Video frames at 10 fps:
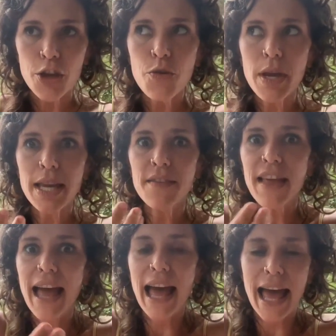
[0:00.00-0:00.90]
you can give
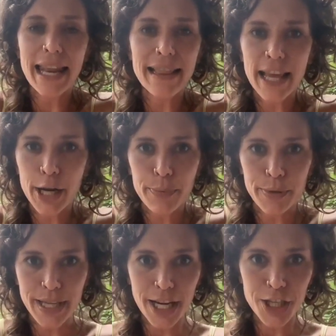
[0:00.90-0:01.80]
that added layer of
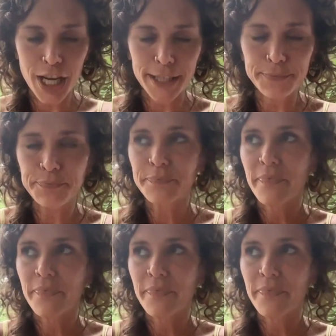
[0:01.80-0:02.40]
protection,